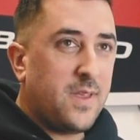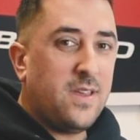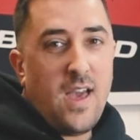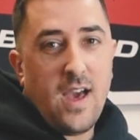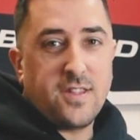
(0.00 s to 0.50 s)

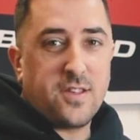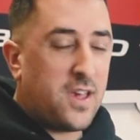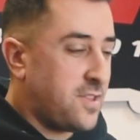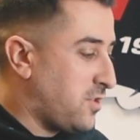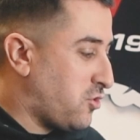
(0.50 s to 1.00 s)
Yeah,
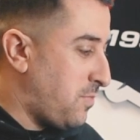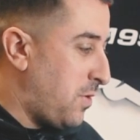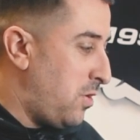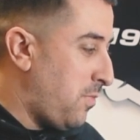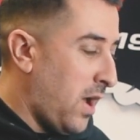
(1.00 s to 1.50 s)
it's a
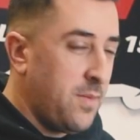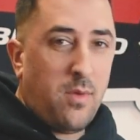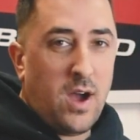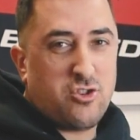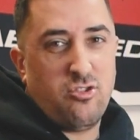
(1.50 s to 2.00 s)
tribute,
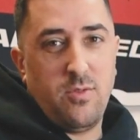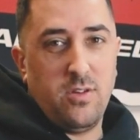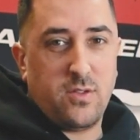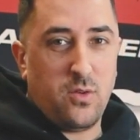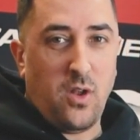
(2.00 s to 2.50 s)
my
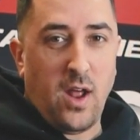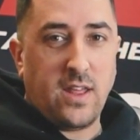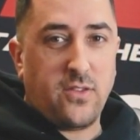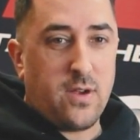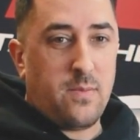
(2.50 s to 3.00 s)
tribute to a
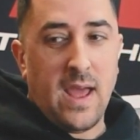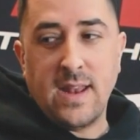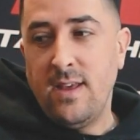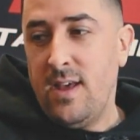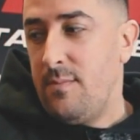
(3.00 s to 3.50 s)
93 blade.